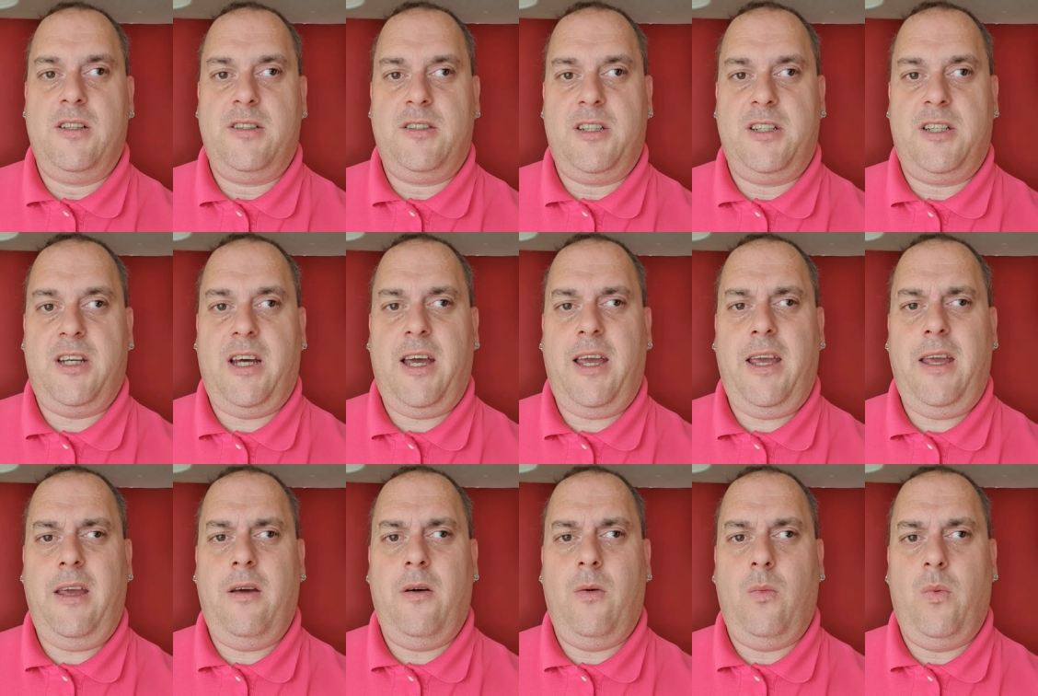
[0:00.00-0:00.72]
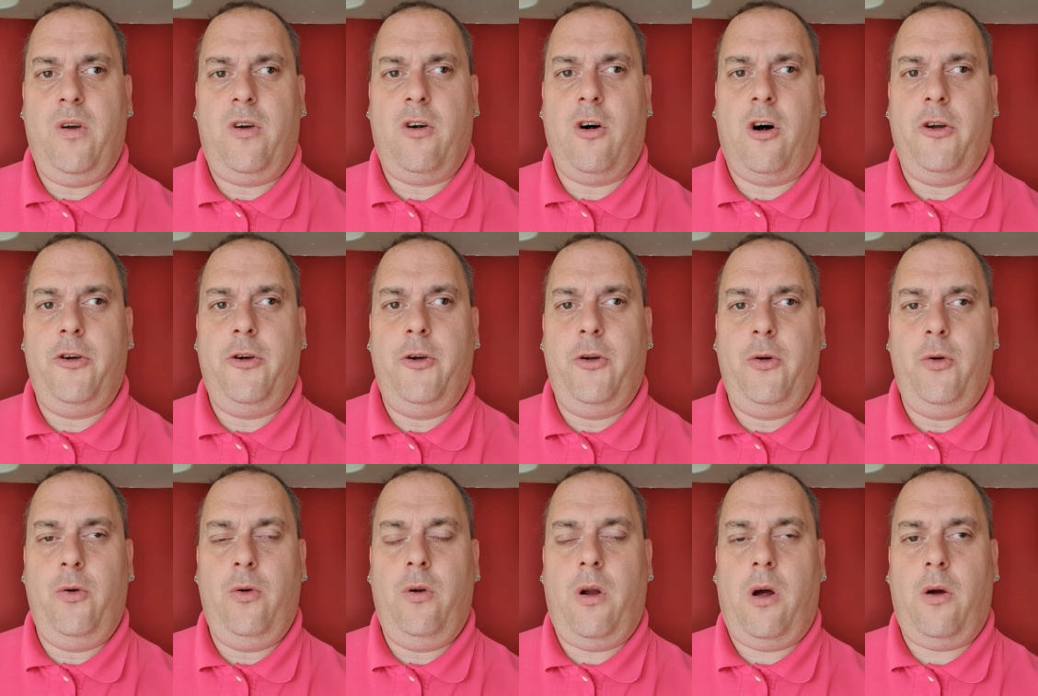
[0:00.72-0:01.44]
Today, we've got a
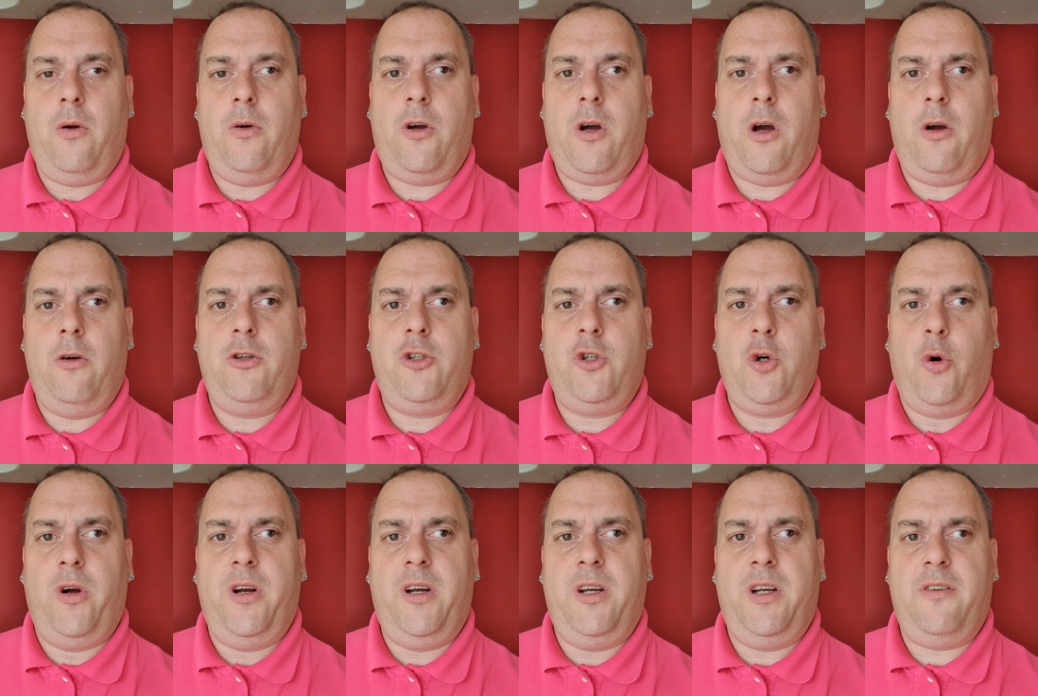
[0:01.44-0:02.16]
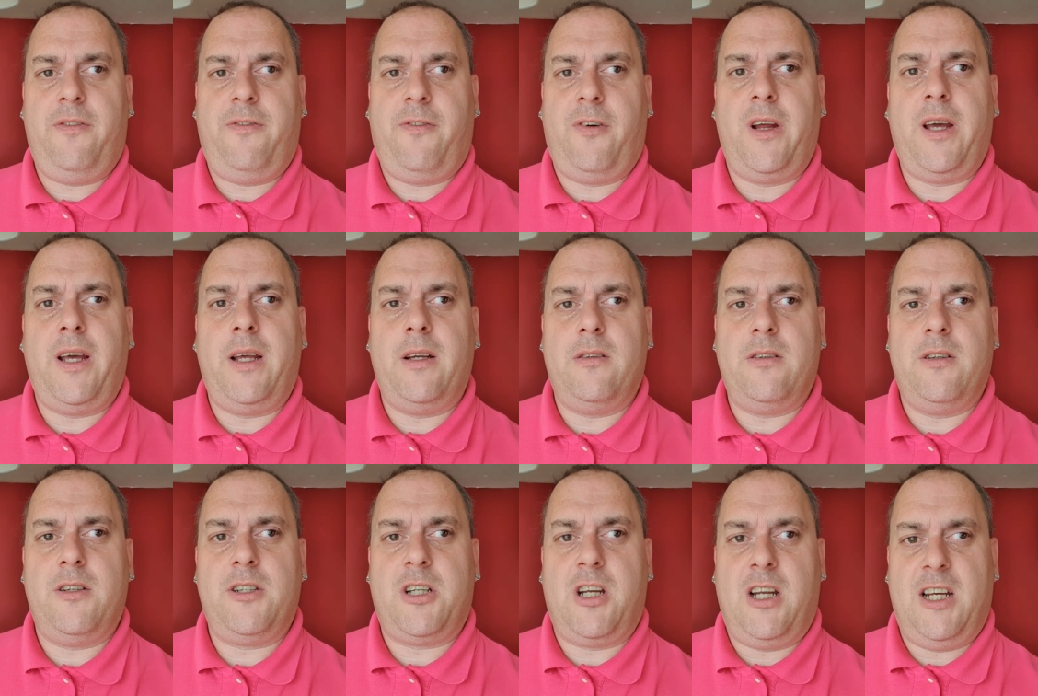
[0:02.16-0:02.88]
new loco joining the fleet,
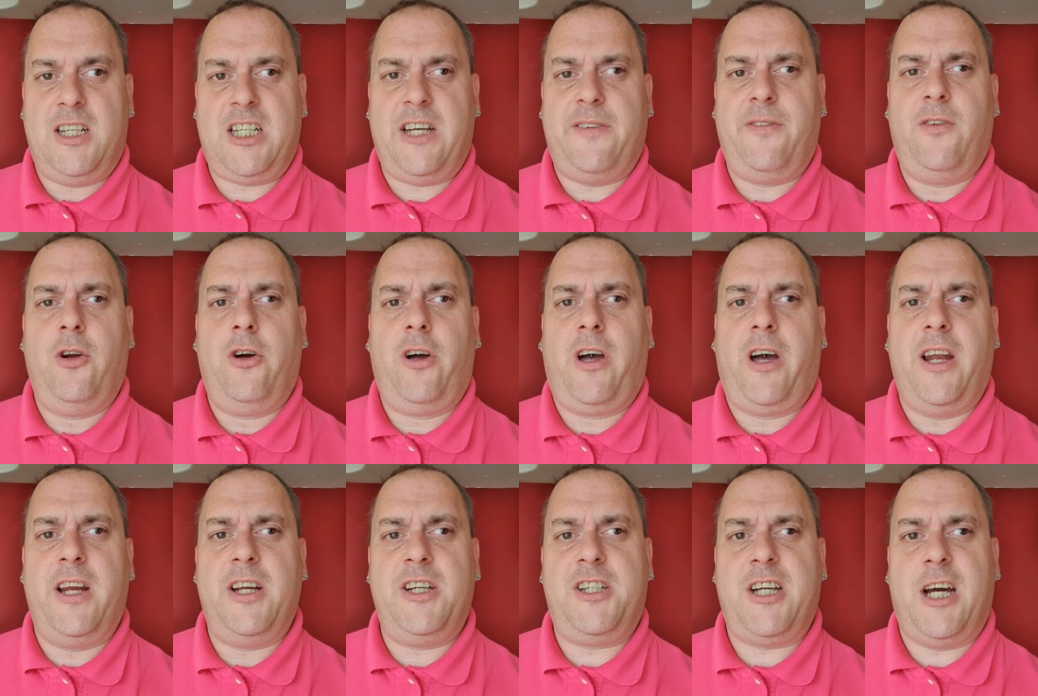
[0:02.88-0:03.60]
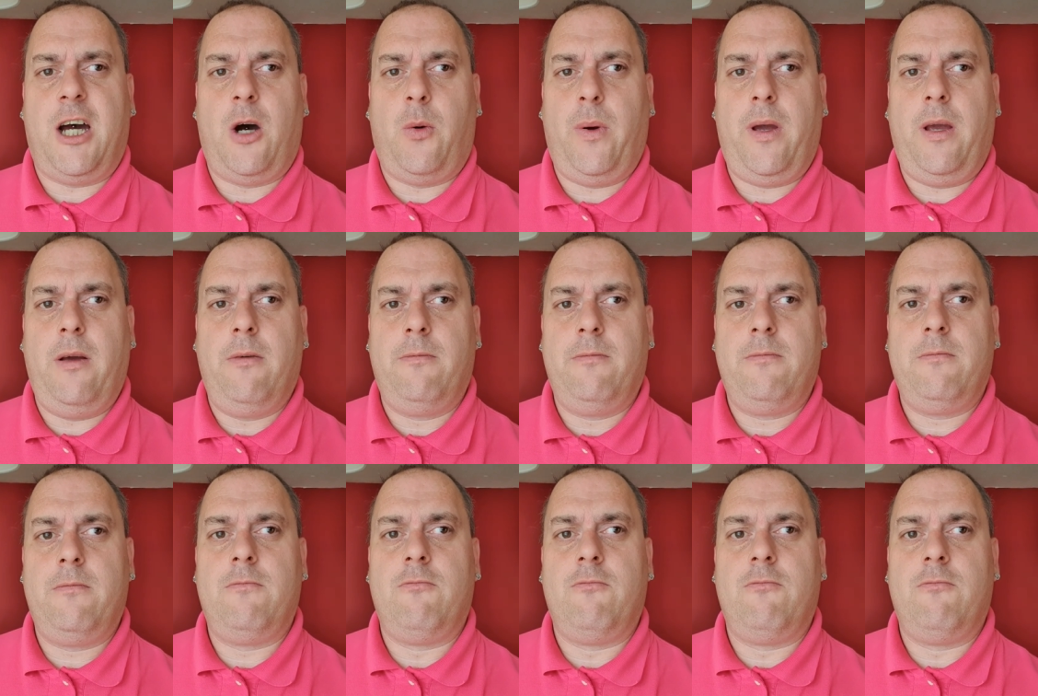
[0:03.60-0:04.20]
so let's have a look at it, shall we?